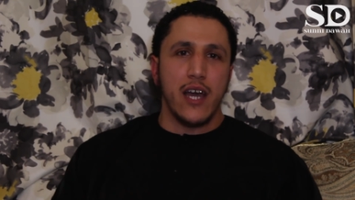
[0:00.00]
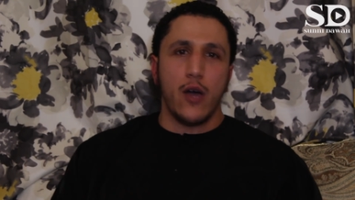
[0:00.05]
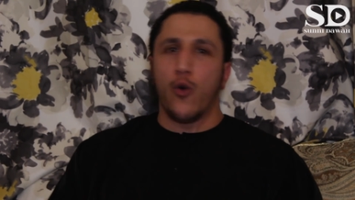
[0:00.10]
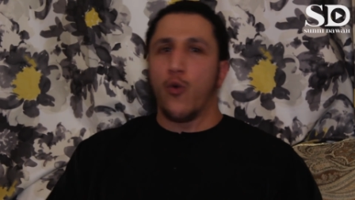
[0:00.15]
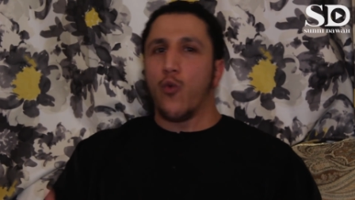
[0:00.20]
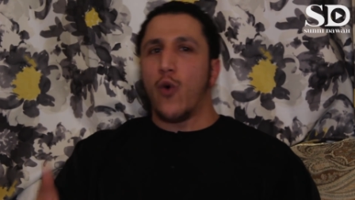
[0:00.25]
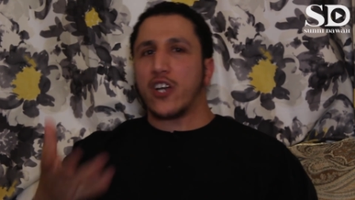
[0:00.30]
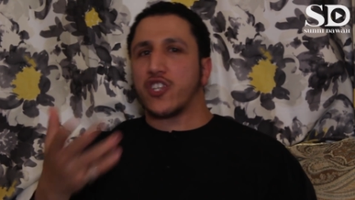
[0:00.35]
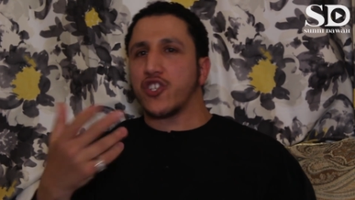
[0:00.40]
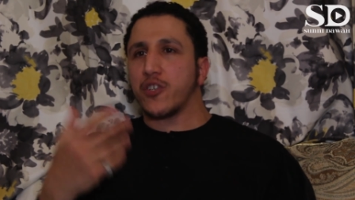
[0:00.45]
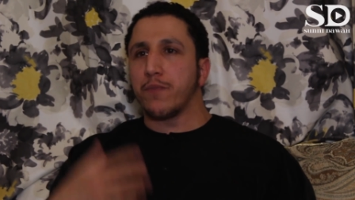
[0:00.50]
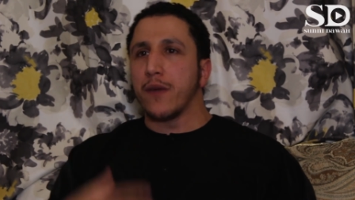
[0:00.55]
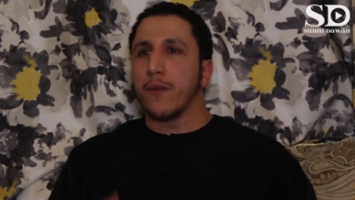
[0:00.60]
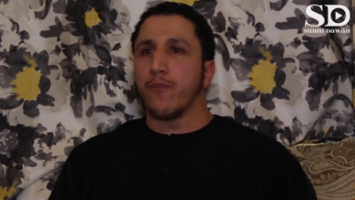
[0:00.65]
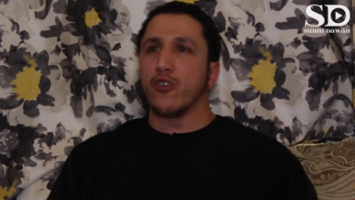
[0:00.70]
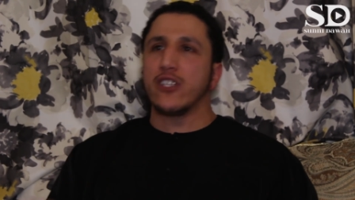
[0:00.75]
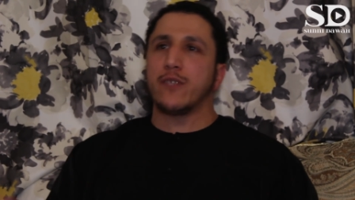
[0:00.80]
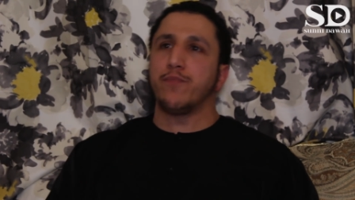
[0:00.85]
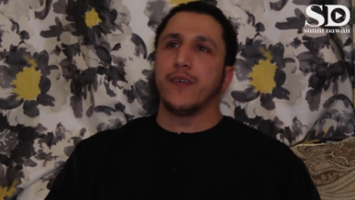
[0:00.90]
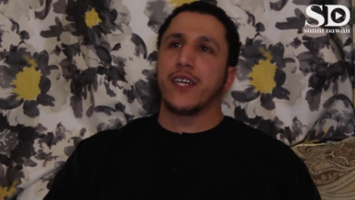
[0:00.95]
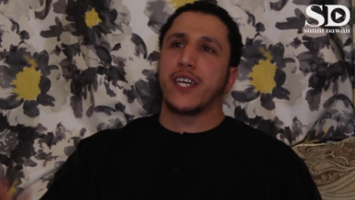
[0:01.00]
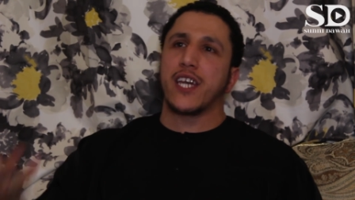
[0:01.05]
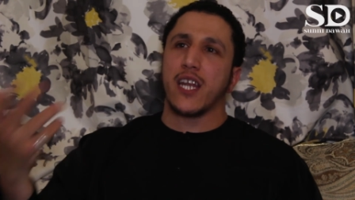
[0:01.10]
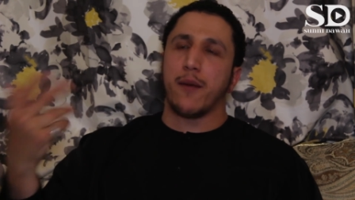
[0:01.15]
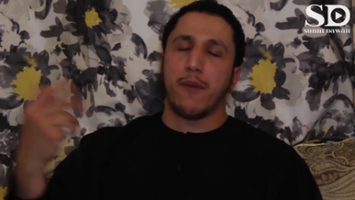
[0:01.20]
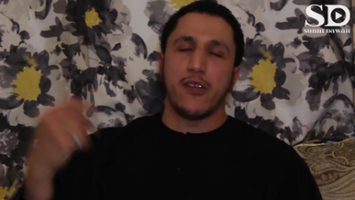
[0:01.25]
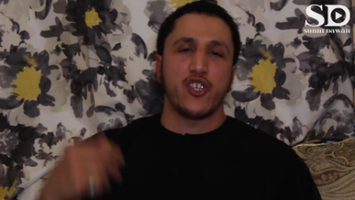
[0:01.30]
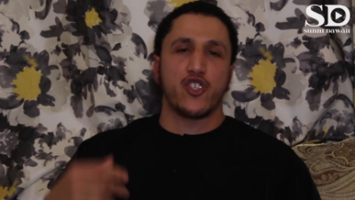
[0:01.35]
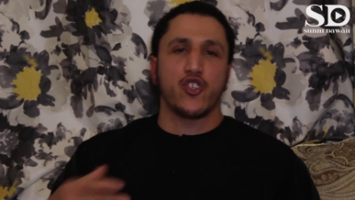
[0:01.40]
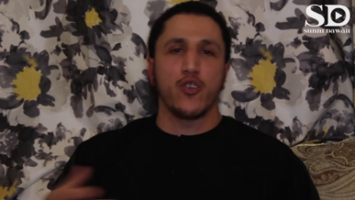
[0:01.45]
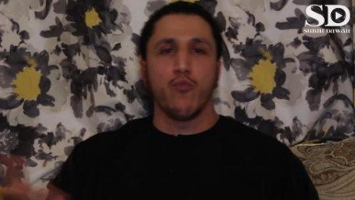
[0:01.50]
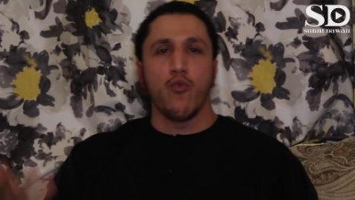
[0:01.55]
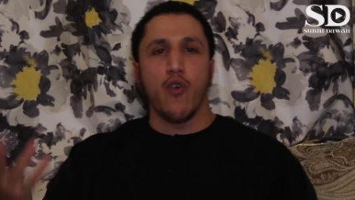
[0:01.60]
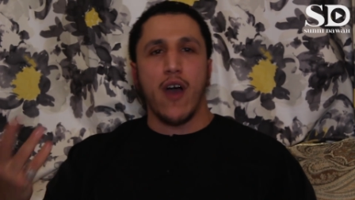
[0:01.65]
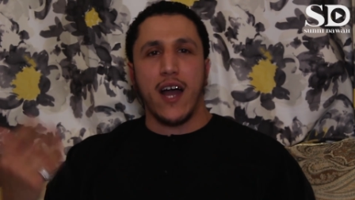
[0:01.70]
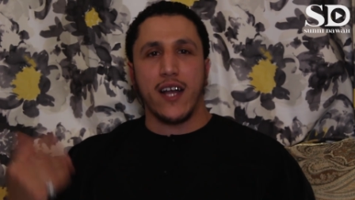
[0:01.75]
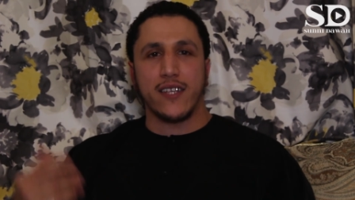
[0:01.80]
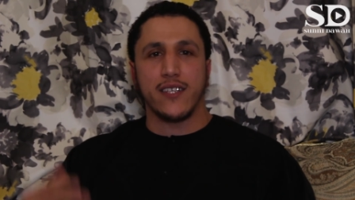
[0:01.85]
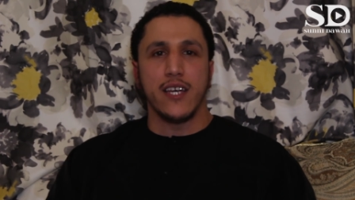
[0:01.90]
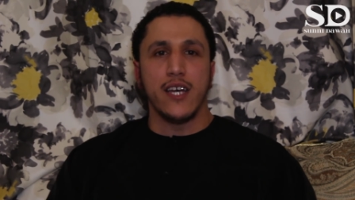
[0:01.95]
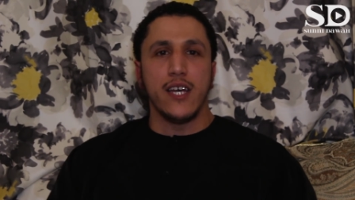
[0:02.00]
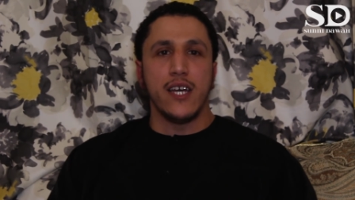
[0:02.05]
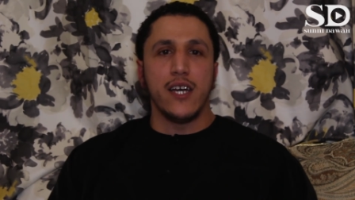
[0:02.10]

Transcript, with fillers: or watch people speaking about the shubuhat,